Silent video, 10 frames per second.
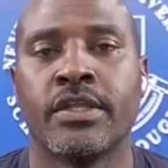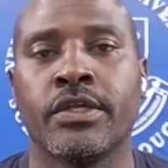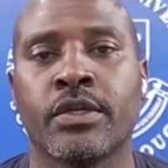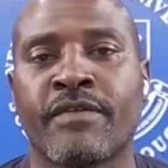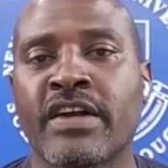
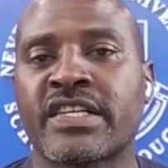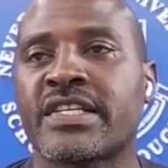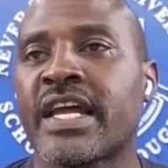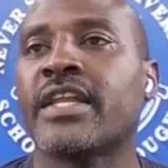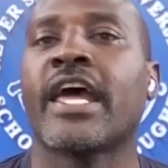The
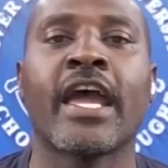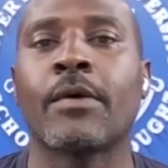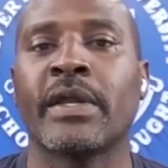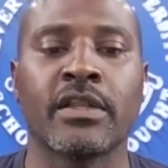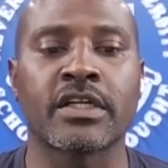university said that,
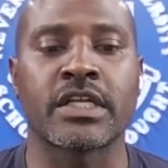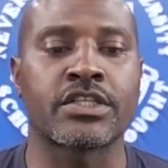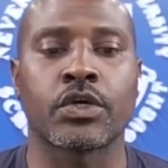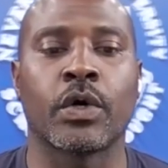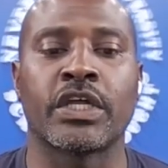hey, we looked
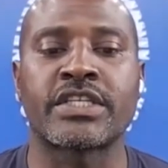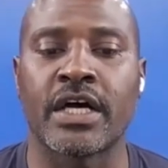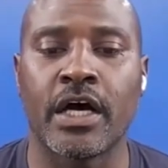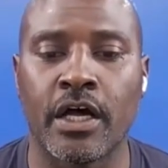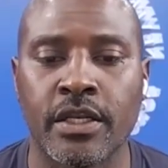into it a
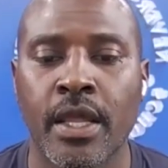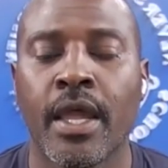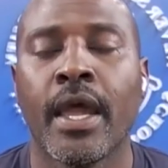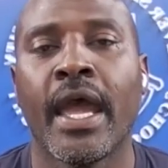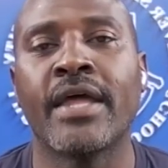ton.
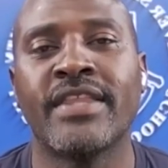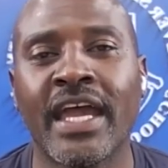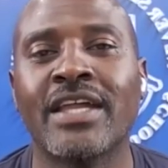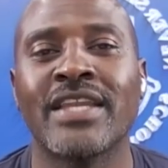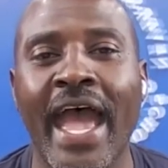And
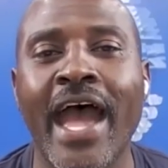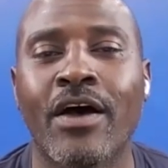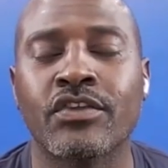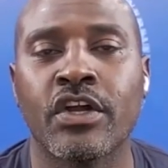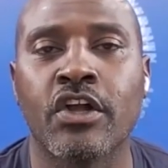then
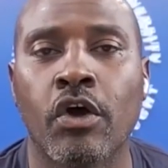now you're